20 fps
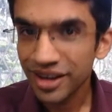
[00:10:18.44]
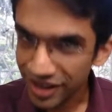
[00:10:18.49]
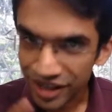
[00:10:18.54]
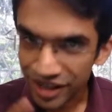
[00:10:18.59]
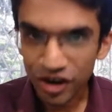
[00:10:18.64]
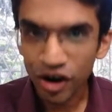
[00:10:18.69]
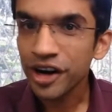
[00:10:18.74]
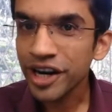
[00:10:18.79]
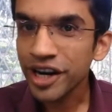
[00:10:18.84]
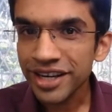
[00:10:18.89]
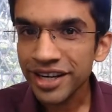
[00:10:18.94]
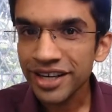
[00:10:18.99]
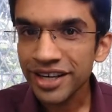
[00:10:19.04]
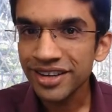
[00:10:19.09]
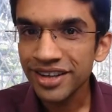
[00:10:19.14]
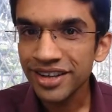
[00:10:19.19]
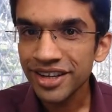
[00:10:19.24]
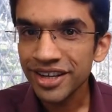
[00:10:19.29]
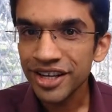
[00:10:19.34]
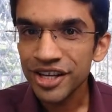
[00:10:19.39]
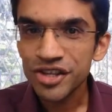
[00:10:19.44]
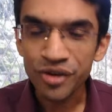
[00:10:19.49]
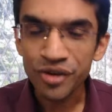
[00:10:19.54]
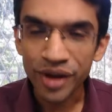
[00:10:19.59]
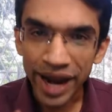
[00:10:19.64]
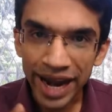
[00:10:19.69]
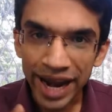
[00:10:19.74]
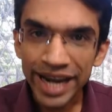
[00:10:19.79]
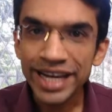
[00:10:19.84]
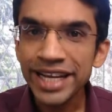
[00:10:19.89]
Got it? So
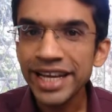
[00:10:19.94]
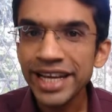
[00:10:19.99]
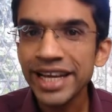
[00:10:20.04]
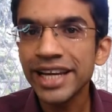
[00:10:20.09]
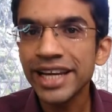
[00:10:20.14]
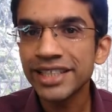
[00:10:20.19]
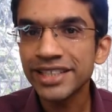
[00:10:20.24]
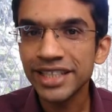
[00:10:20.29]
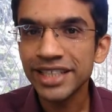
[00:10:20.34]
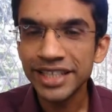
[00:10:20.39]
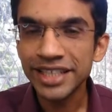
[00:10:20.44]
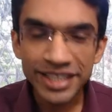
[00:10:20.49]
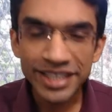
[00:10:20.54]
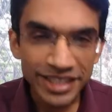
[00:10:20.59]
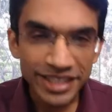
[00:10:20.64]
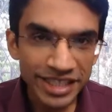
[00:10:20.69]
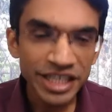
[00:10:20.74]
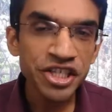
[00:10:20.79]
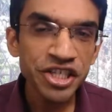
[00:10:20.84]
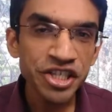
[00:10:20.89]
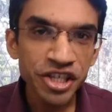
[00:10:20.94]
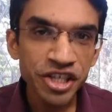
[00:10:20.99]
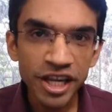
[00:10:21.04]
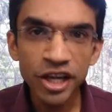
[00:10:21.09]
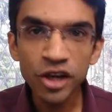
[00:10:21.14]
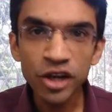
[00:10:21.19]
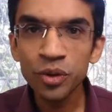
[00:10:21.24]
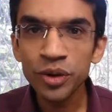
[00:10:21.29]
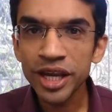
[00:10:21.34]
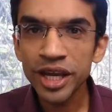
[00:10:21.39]
ATS is essentially
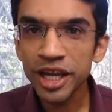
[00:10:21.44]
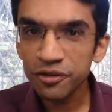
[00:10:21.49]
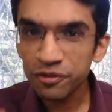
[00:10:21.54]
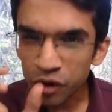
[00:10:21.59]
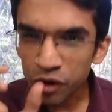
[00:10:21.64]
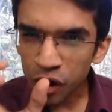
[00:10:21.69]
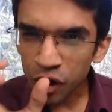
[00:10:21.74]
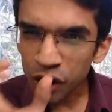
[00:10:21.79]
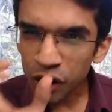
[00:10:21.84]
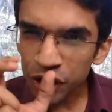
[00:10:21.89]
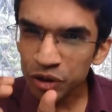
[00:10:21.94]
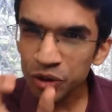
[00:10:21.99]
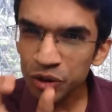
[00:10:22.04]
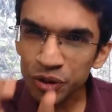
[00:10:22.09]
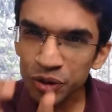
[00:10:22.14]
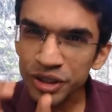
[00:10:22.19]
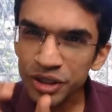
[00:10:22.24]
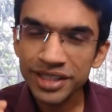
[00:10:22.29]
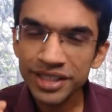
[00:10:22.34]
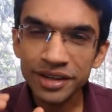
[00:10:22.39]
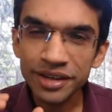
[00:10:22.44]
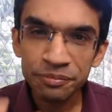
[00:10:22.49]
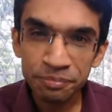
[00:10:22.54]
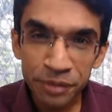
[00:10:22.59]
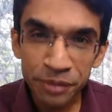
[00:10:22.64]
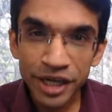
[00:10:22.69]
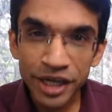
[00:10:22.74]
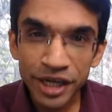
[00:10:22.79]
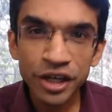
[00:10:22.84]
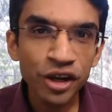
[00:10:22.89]
looking for those
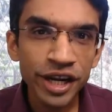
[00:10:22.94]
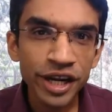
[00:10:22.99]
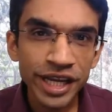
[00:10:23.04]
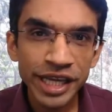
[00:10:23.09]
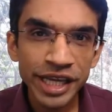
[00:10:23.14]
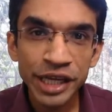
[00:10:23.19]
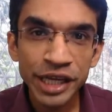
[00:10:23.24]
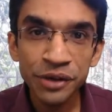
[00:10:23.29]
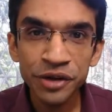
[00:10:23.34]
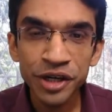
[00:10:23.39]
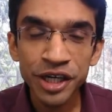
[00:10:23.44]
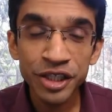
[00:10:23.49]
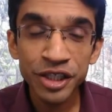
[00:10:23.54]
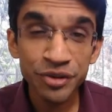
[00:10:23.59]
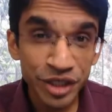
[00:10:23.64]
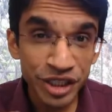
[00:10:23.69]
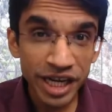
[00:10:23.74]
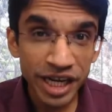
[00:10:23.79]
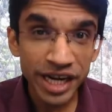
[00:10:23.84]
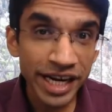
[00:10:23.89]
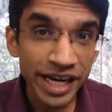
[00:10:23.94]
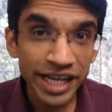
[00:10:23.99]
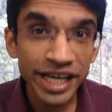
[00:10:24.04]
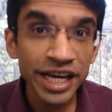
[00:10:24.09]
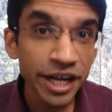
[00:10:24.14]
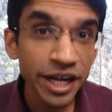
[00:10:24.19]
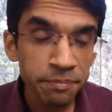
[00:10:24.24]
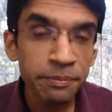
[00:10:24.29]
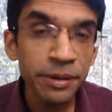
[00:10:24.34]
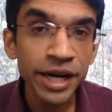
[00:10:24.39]
particular keywords which are getting
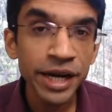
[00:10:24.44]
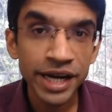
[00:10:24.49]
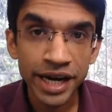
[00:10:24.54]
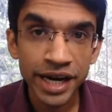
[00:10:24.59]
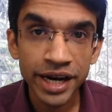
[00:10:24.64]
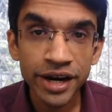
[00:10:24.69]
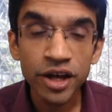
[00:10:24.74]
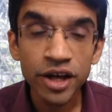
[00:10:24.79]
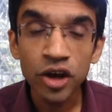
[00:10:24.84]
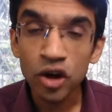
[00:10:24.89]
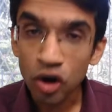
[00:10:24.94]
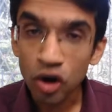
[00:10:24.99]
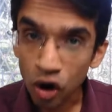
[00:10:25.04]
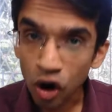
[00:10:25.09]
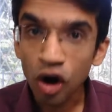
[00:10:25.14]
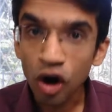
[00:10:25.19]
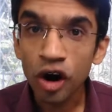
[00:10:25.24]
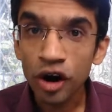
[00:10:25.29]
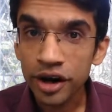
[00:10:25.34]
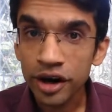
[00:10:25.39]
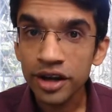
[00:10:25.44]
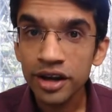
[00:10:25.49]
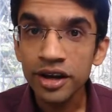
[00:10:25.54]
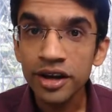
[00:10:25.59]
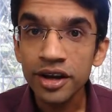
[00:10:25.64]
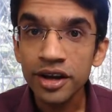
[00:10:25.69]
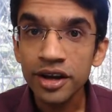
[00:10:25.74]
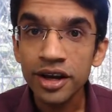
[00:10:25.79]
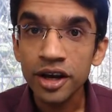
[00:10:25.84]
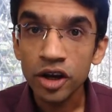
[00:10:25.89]
repeated, or
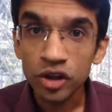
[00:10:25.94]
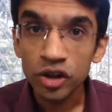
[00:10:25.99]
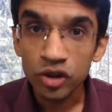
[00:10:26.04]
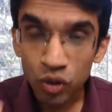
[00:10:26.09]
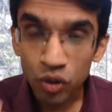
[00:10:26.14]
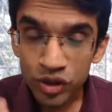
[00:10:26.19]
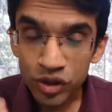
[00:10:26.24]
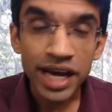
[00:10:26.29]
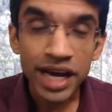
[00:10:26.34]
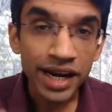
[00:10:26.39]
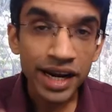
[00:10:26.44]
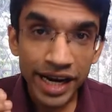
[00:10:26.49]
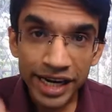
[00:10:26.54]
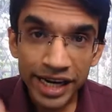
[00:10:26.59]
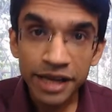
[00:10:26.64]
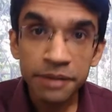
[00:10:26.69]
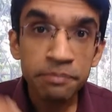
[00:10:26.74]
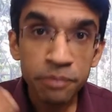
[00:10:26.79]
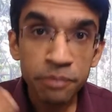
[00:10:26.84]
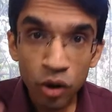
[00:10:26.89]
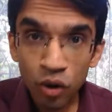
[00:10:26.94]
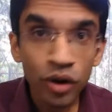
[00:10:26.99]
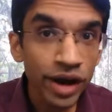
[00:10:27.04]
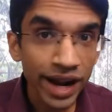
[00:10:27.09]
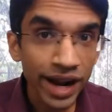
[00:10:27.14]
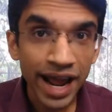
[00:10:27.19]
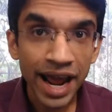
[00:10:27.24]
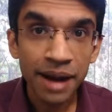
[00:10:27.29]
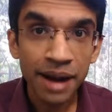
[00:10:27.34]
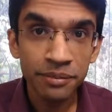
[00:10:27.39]
those are getting
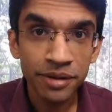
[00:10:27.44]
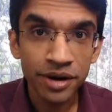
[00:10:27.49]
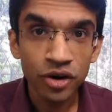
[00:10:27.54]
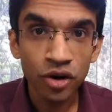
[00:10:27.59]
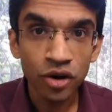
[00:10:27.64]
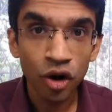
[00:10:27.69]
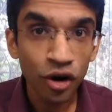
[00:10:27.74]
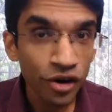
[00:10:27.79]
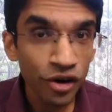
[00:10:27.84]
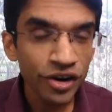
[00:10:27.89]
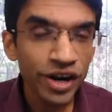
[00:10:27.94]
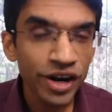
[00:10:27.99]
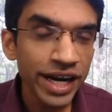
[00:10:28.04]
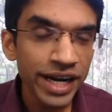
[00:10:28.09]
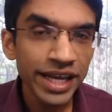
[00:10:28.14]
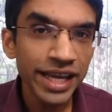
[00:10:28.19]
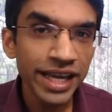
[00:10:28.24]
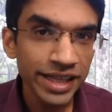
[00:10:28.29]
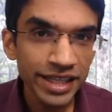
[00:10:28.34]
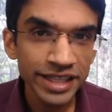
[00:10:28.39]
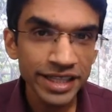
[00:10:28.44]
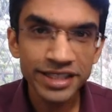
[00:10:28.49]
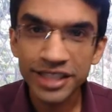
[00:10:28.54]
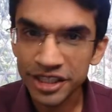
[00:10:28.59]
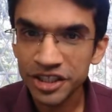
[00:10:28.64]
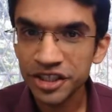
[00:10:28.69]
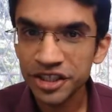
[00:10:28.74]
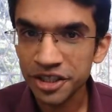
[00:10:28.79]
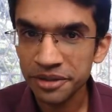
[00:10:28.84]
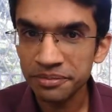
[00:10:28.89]
programmed already in the
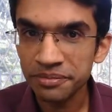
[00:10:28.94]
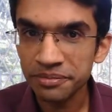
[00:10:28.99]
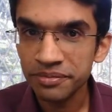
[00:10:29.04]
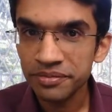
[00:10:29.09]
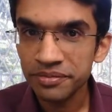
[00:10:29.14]
system.